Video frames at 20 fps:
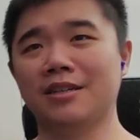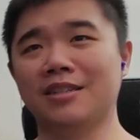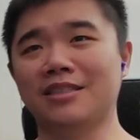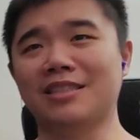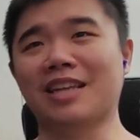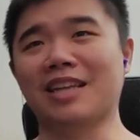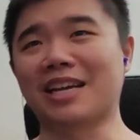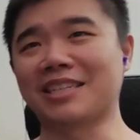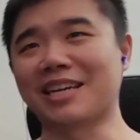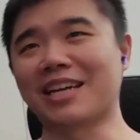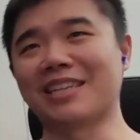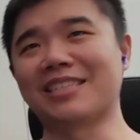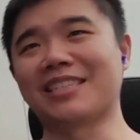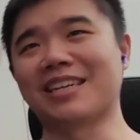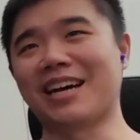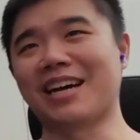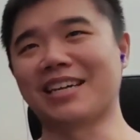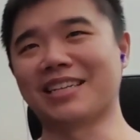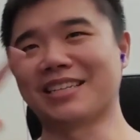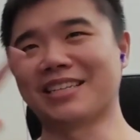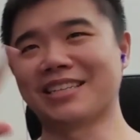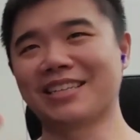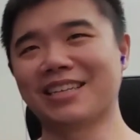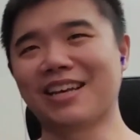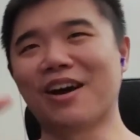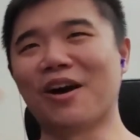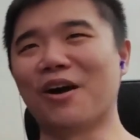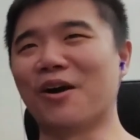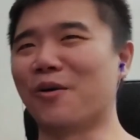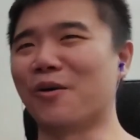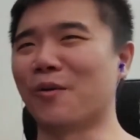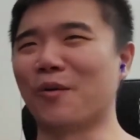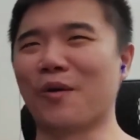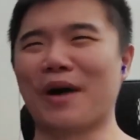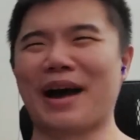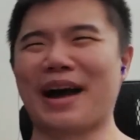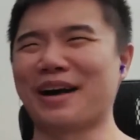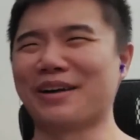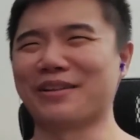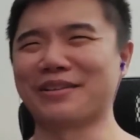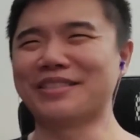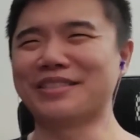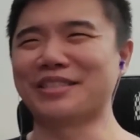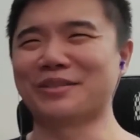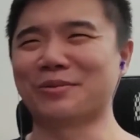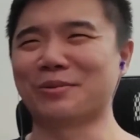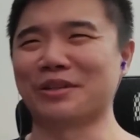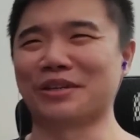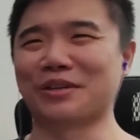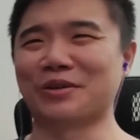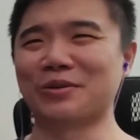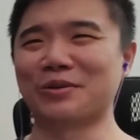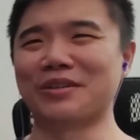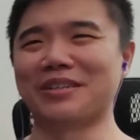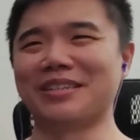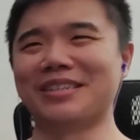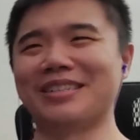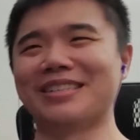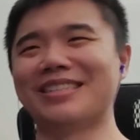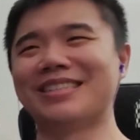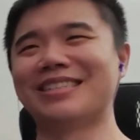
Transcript: Dot dot dot. Oh wow, this is really cool.